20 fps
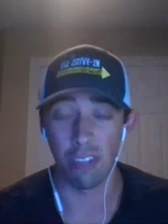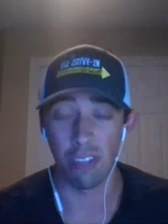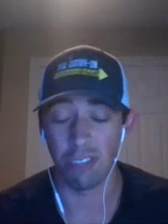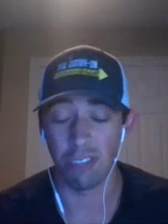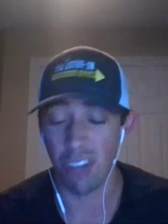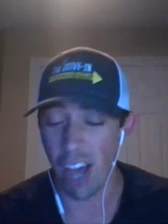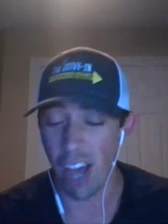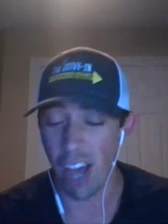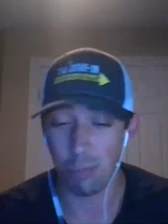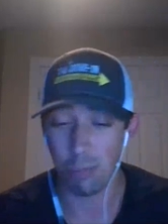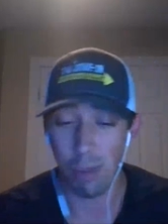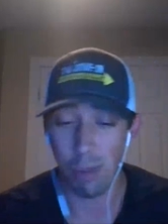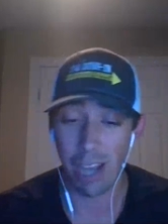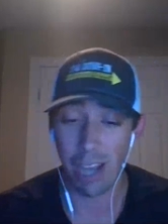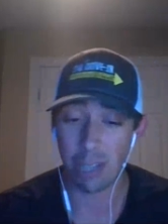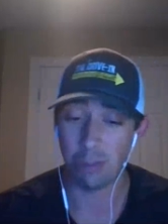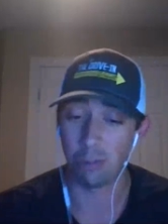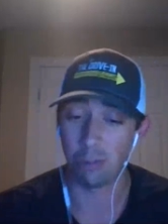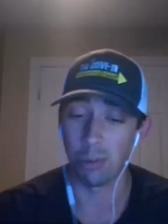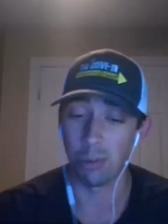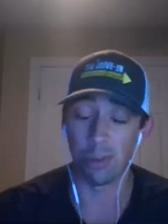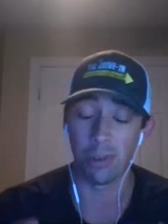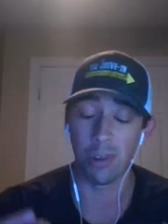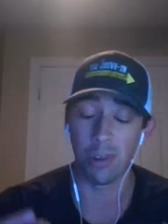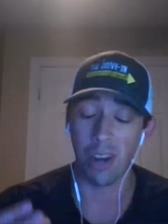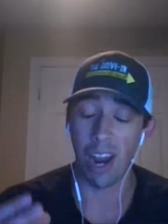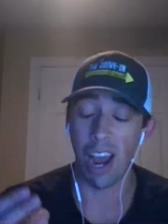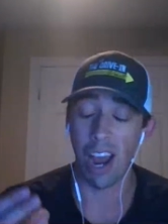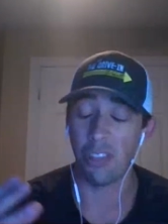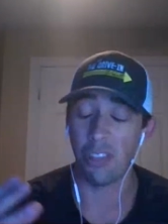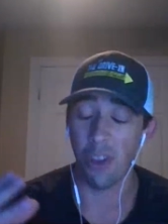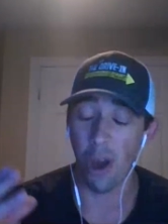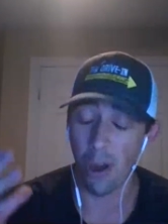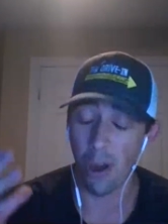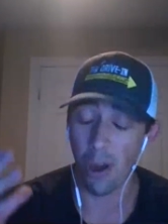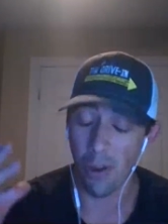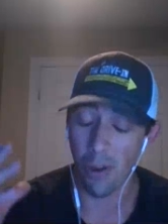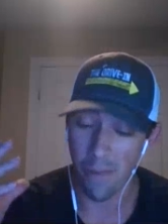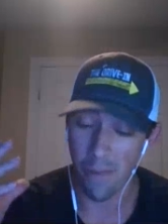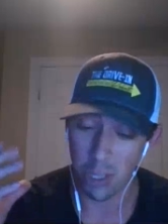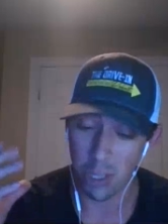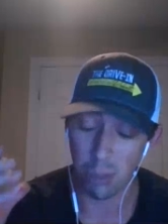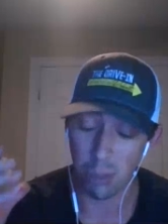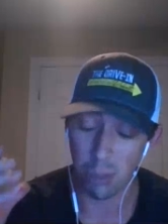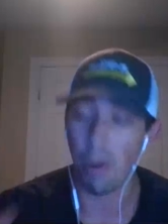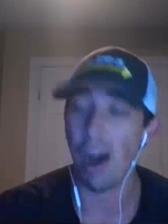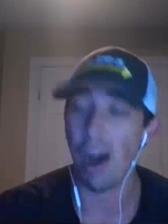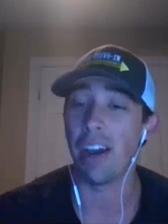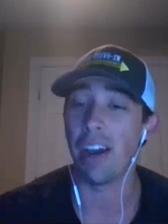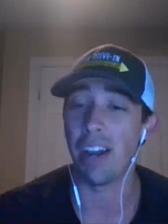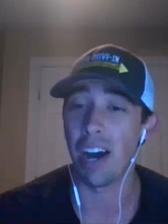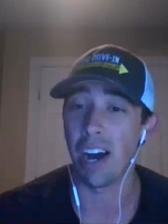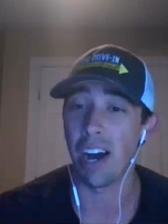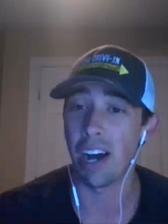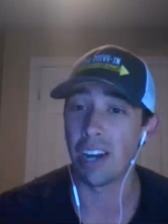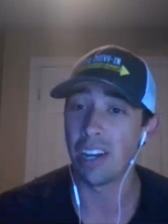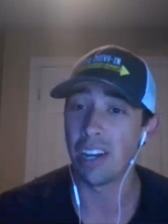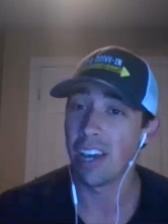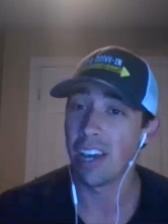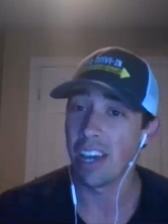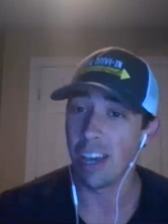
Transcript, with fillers: The flashbacks were, I thought, spot on.